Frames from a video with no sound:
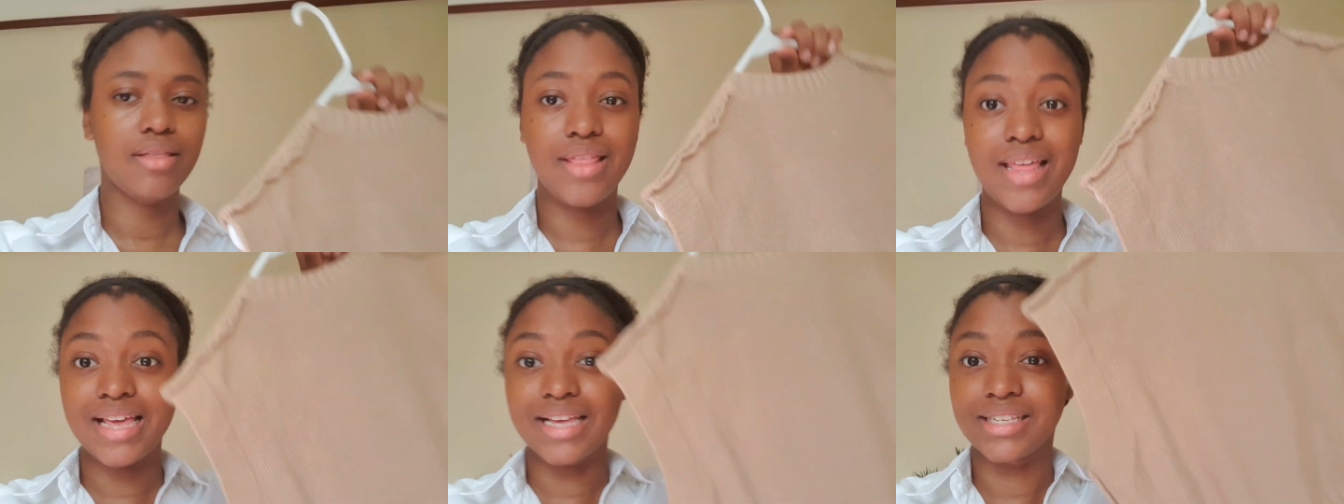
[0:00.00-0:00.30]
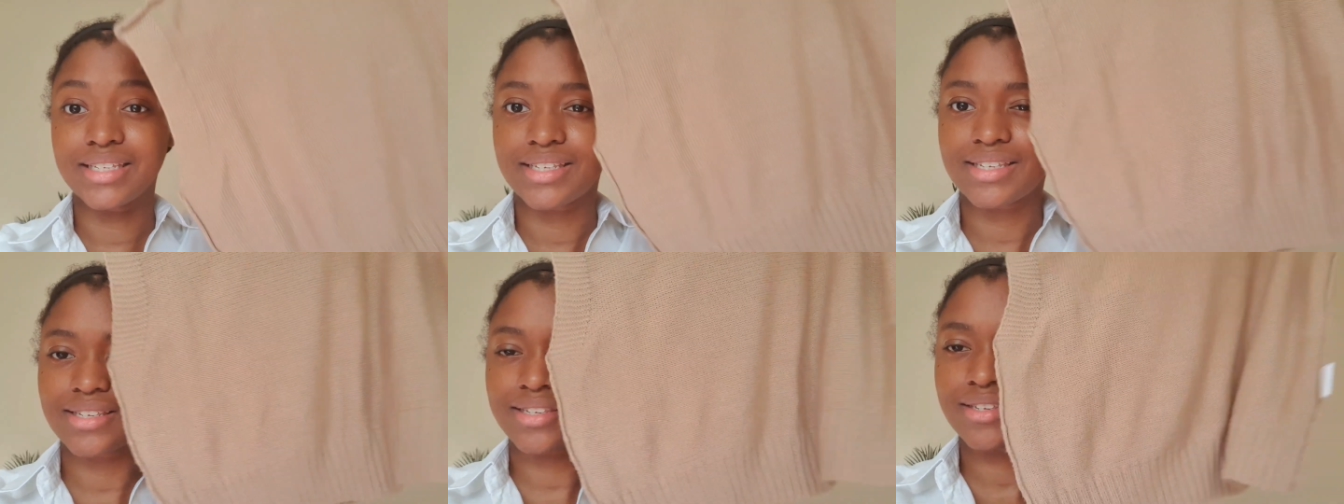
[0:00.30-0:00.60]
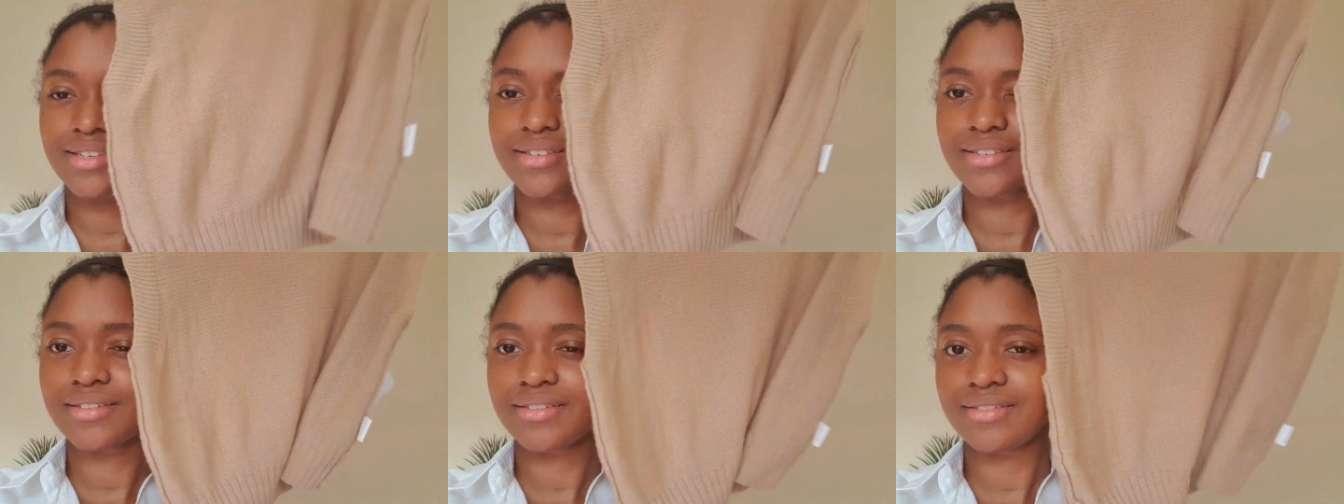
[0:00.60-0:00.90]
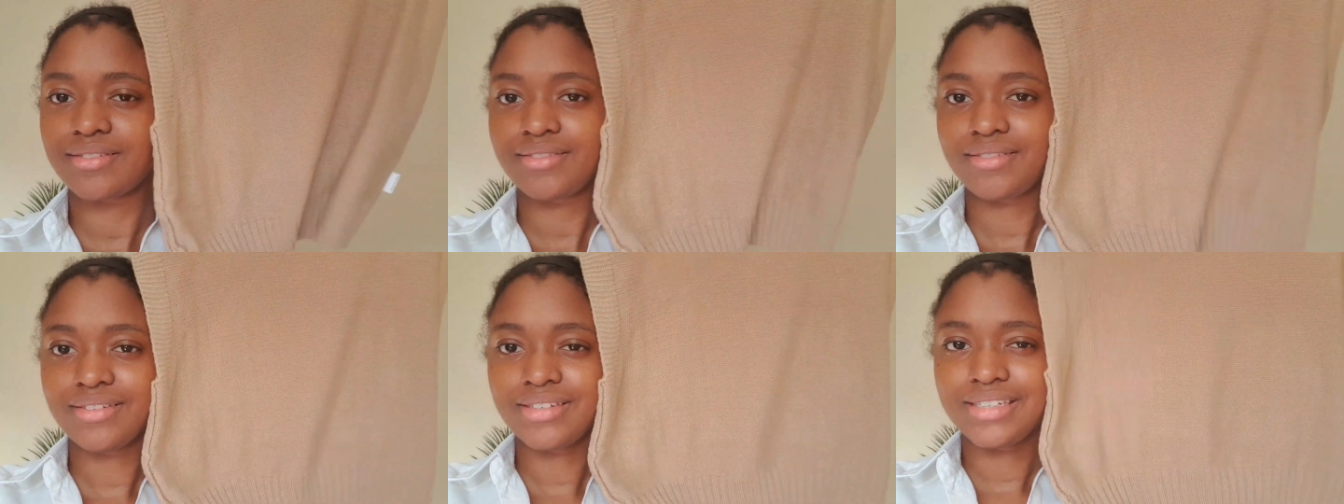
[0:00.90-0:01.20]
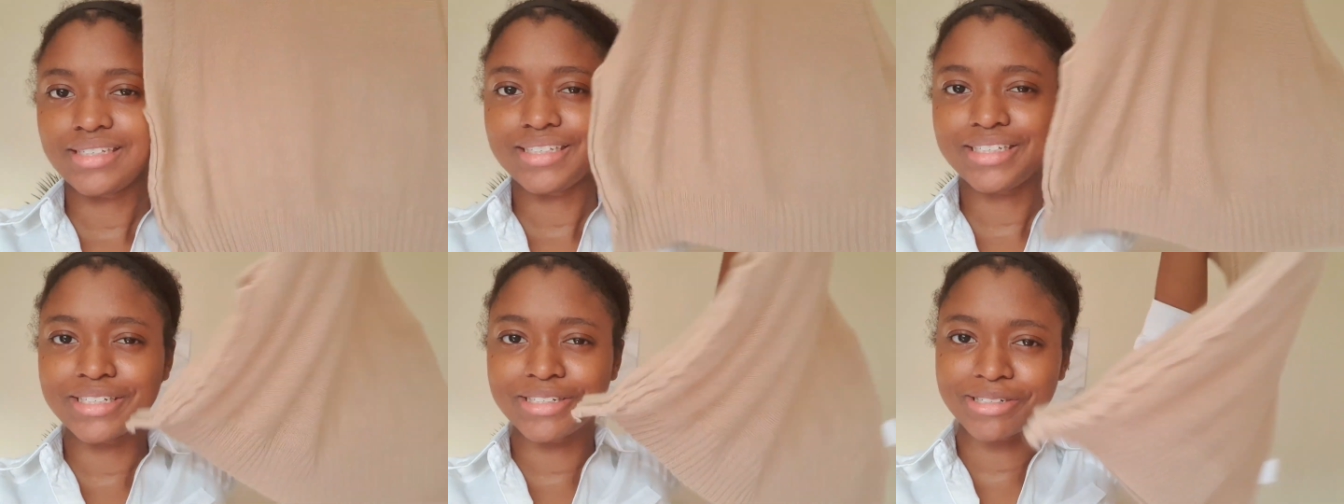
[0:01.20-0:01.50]
this,
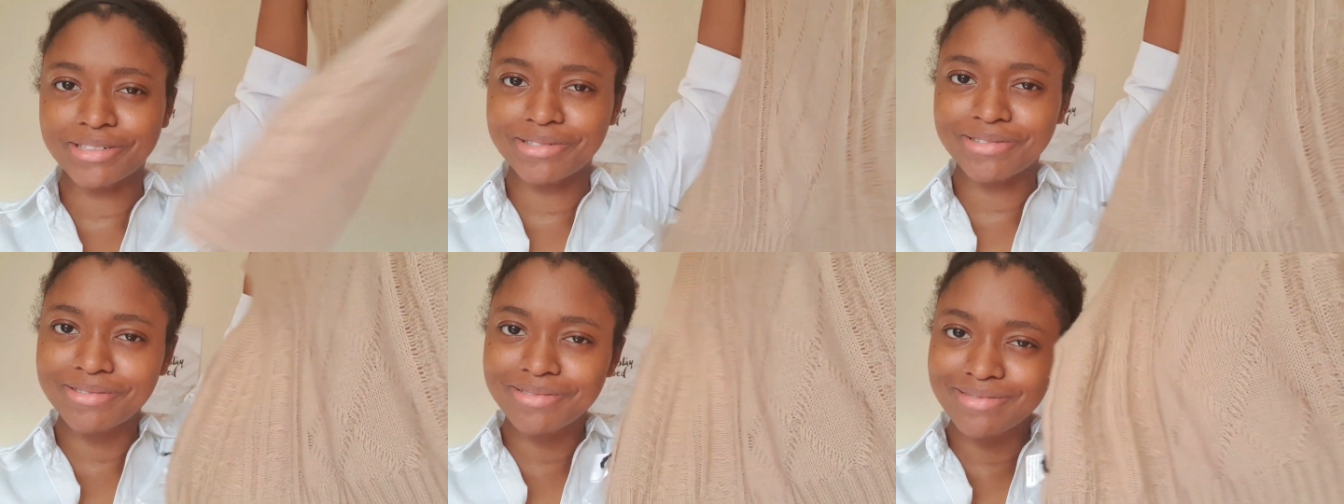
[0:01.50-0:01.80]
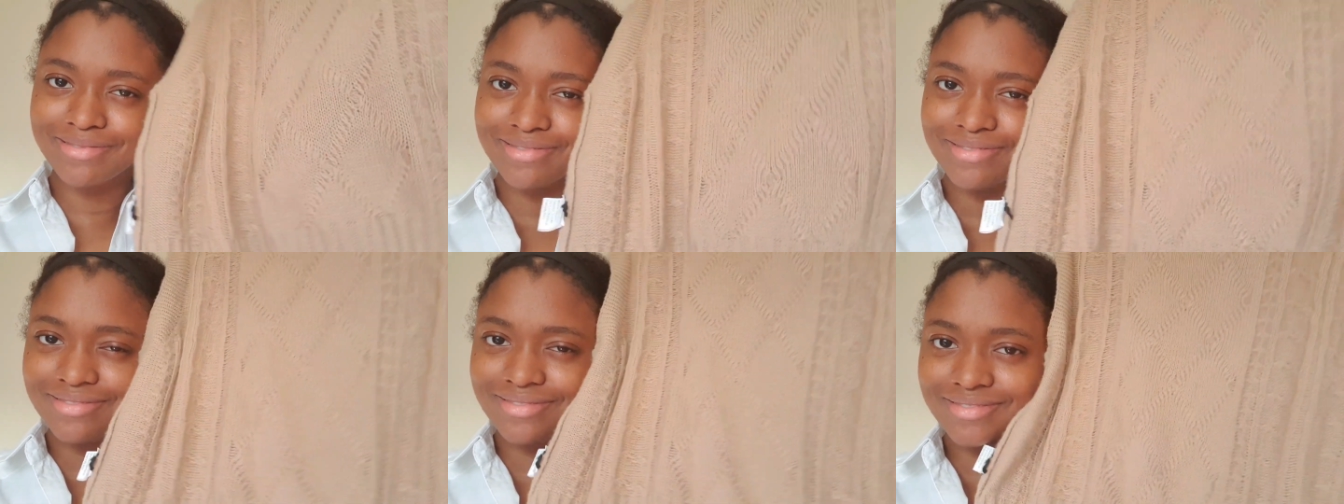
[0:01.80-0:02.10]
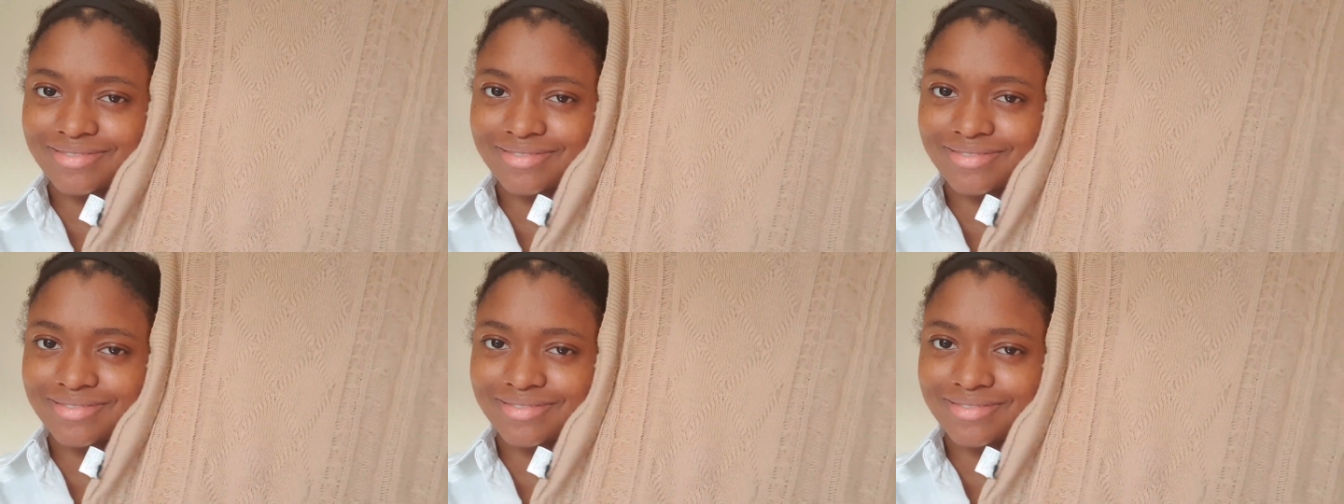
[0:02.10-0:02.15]
you know.